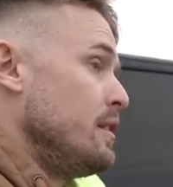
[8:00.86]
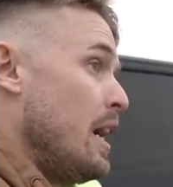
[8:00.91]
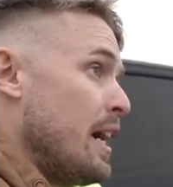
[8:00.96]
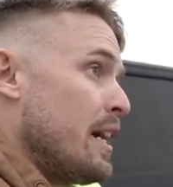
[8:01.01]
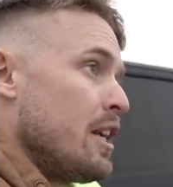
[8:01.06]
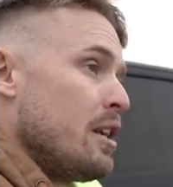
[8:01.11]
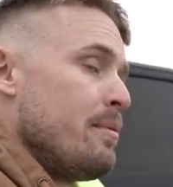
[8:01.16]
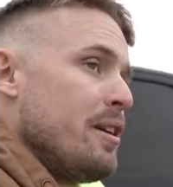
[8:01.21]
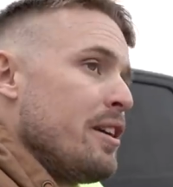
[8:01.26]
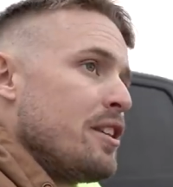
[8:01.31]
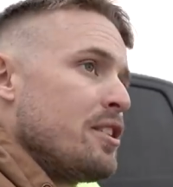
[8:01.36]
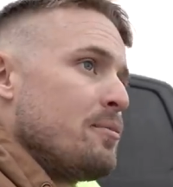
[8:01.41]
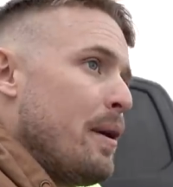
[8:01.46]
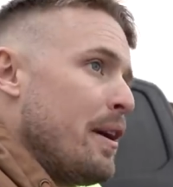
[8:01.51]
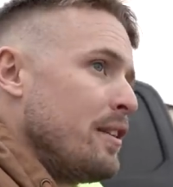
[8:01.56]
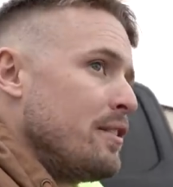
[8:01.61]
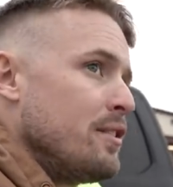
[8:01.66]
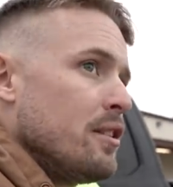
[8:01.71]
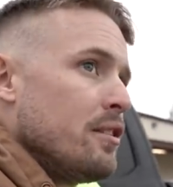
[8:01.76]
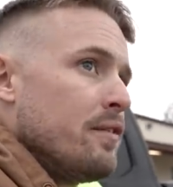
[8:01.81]
not going to be
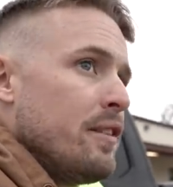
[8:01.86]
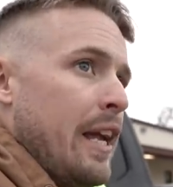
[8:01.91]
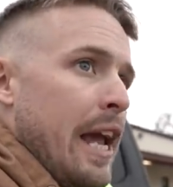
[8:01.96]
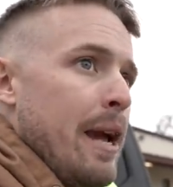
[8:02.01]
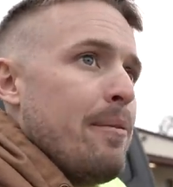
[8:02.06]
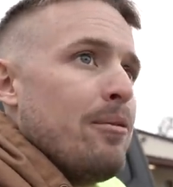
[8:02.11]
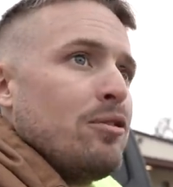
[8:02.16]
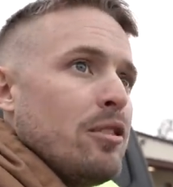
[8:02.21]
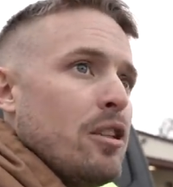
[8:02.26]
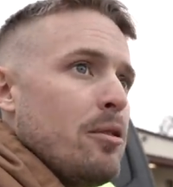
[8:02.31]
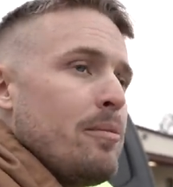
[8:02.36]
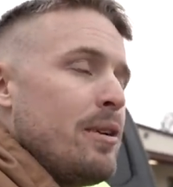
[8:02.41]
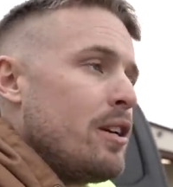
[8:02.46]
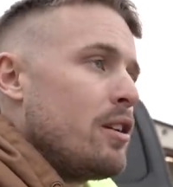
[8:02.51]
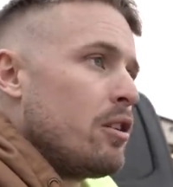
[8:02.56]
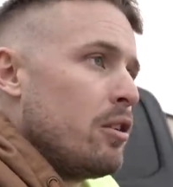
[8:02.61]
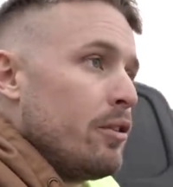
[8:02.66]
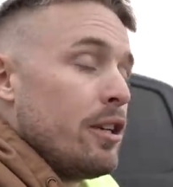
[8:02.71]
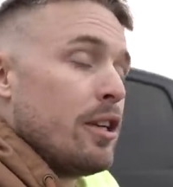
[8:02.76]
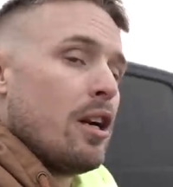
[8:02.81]
expensive. The ammo is going to be
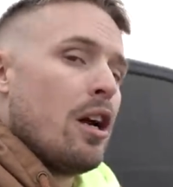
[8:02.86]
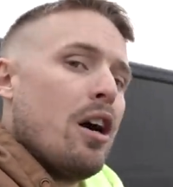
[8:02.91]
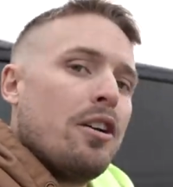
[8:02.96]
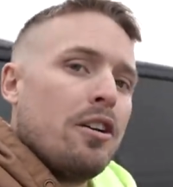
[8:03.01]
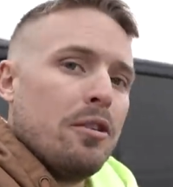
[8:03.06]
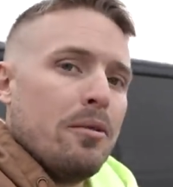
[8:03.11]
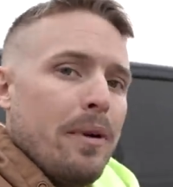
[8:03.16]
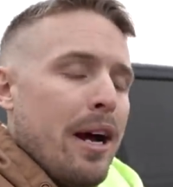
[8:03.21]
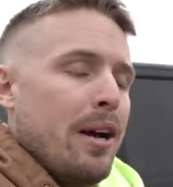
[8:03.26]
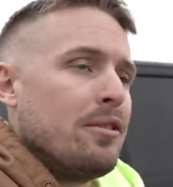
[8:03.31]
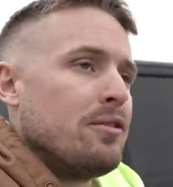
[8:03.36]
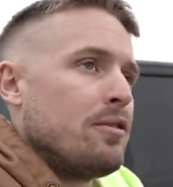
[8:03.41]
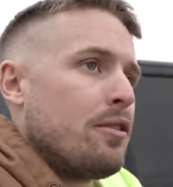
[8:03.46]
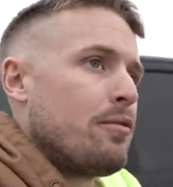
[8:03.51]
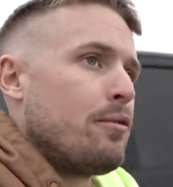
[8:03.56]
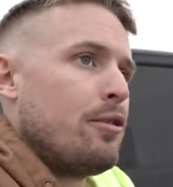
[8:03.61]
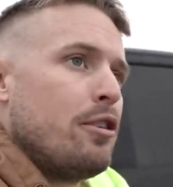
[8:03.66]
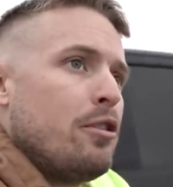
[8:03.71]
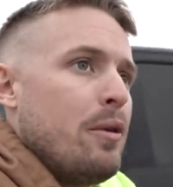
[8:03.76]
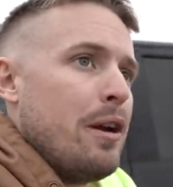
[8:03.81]
included. 100 rounds of
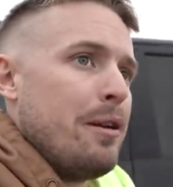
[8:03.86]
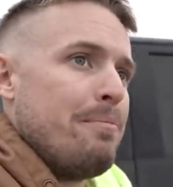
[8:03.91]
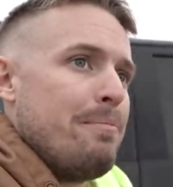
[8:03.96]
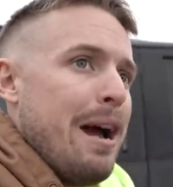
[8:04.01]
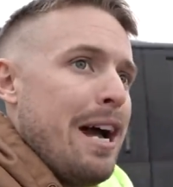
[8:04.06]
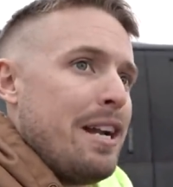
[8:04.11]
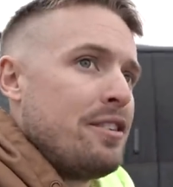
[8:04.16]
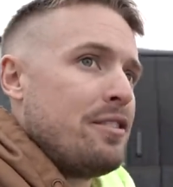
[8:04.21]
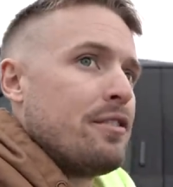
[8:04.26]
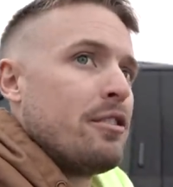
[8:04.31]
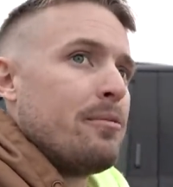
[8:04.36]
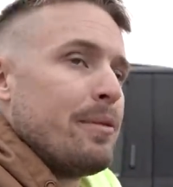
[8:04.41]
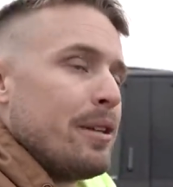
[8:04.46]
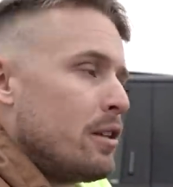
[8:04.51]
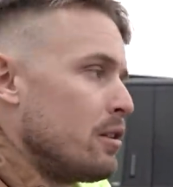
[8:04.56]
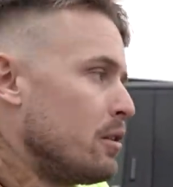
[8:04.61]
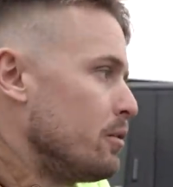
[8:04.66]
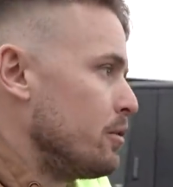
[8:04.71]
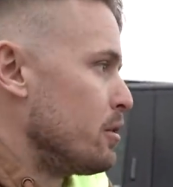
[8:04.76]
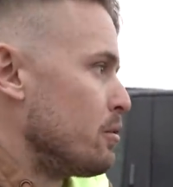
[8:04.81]
308 match is going to be
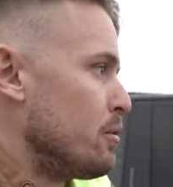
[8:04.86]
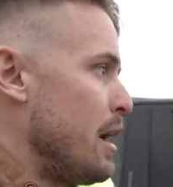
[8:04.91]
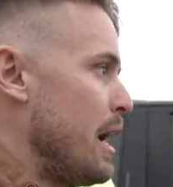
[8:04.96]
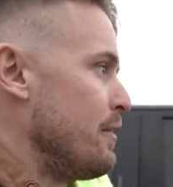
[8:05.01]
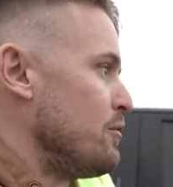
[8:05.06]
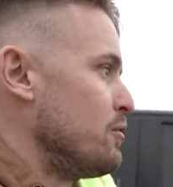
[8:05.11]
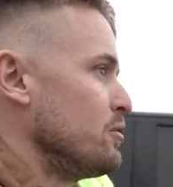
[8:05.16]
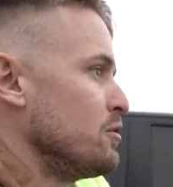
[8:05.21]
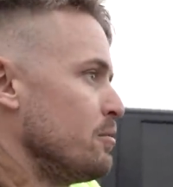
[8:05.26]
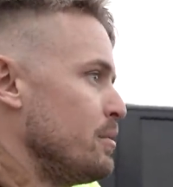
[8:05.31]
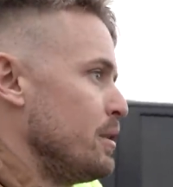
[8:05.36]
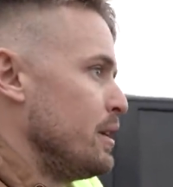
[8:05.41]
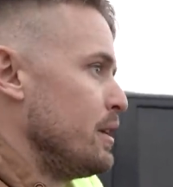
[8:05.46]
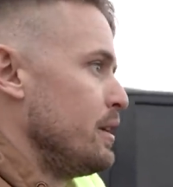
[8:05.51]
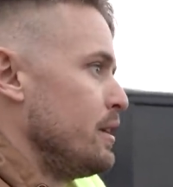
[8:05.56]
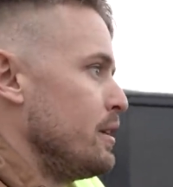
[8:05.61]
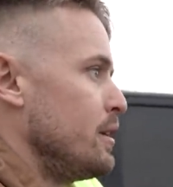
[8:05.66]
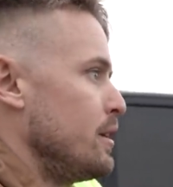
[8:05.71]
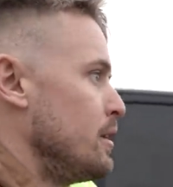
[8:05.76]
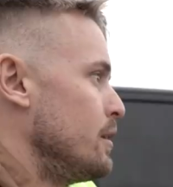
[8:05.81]
included. The rifles will be
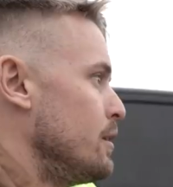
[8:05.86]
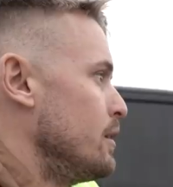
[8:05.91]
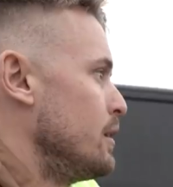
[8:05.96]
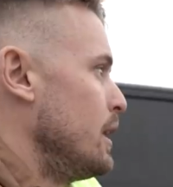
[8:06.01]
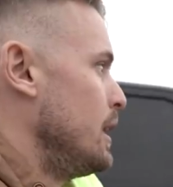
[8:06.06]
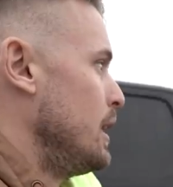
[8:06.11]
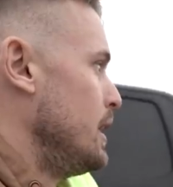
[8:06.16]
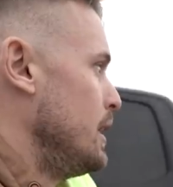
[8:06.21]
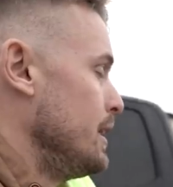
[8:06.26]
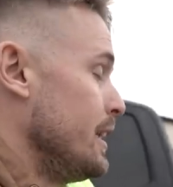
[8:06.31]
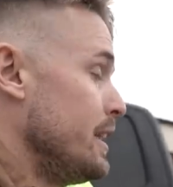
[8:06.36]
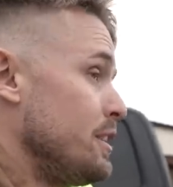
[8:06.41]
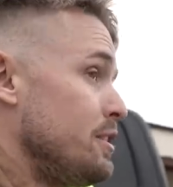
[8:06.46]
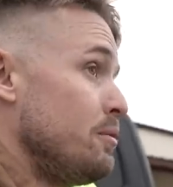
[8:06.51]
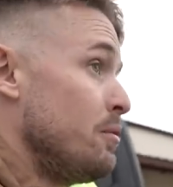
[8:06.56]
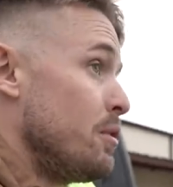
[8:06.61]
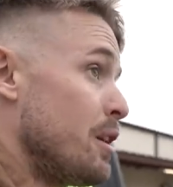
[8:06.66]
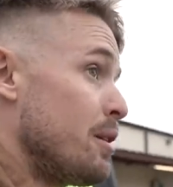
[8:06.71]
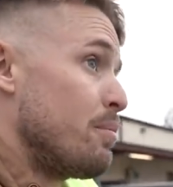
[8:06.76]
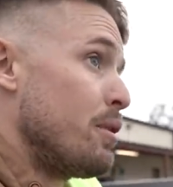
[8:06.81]
here. Unless
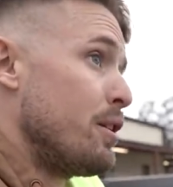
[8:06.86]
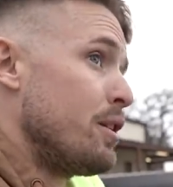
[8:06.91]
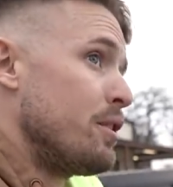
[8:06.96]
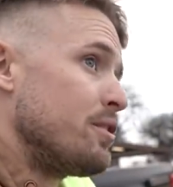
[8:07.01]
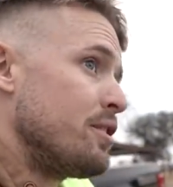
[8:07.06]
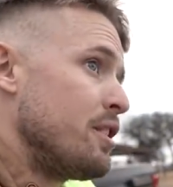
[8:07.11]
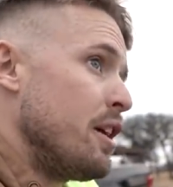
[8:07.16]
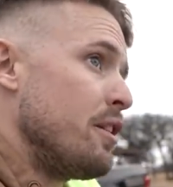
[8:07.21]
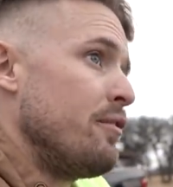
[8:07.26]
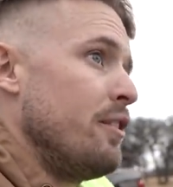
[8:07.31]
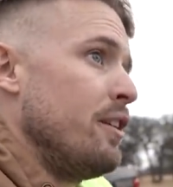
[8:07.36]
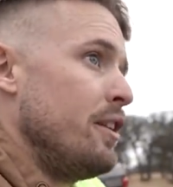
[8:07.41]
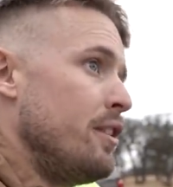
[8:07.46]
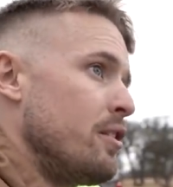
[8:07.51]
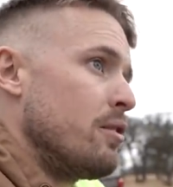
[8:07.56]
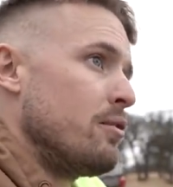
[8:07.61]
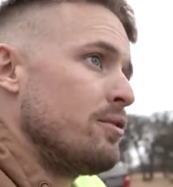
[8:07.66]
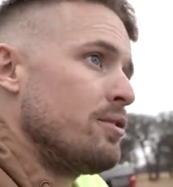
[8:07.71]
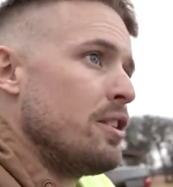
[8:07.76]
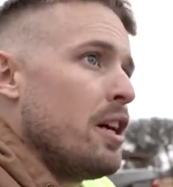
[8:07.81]
you want to bring your stuff in,
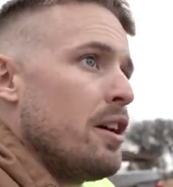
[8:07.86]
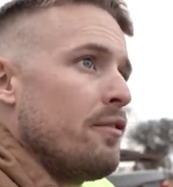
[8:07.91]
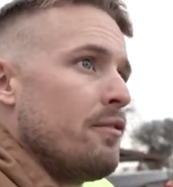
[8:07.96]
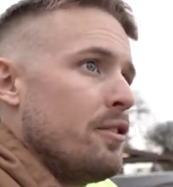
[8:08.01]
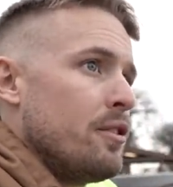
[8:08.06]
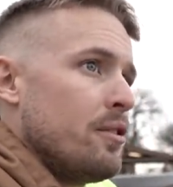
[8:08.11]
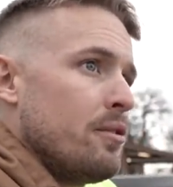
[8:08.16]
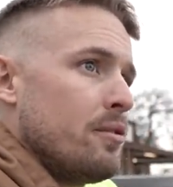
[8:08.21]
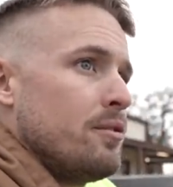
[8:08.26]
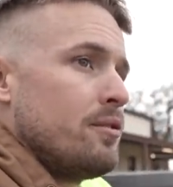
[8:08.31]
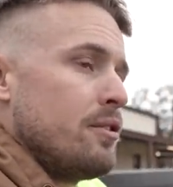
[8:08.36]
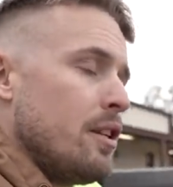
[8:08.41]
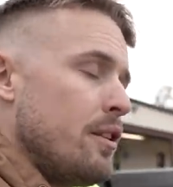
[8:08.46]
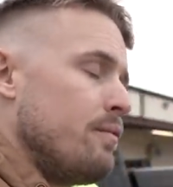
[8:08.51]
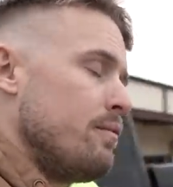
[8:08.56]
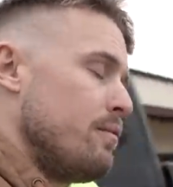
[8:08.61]
your own stuff and your own stuff,